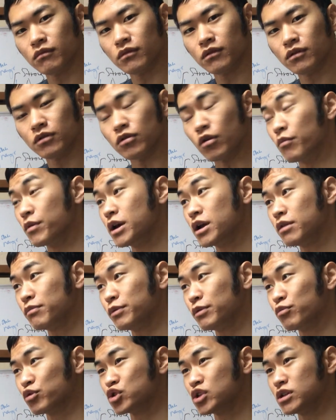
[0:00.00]
So many
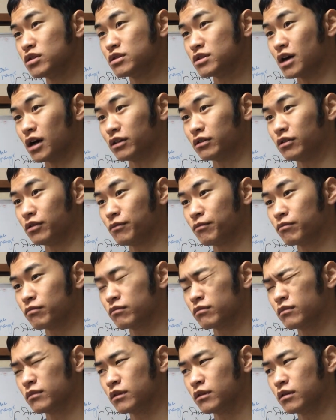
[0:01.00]
people think that
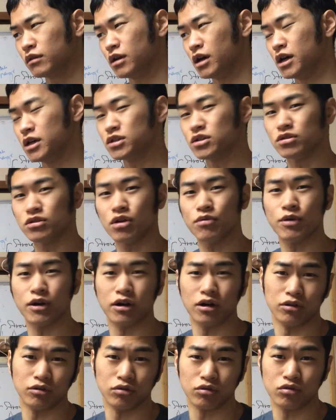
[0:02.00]
it's
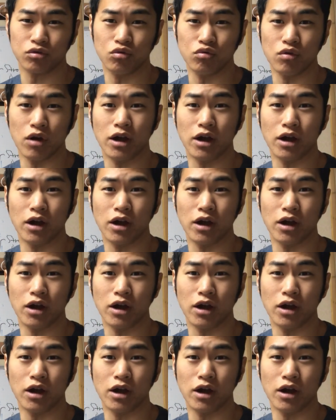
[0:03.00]
difficult to